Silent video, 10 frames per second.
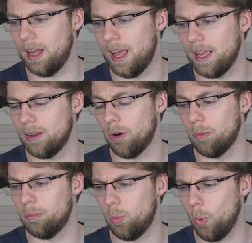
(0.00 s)
a,
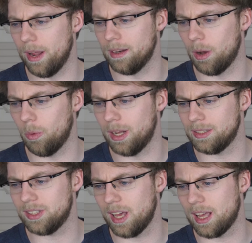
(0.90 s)
or win a Y
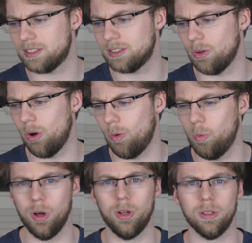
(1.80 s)
C S or
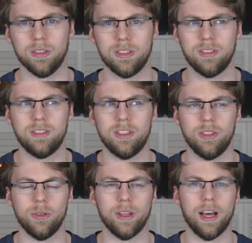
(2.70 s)
Worlds to
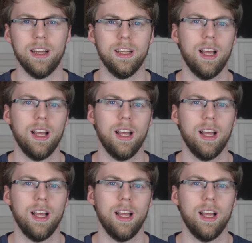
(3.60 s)
do that.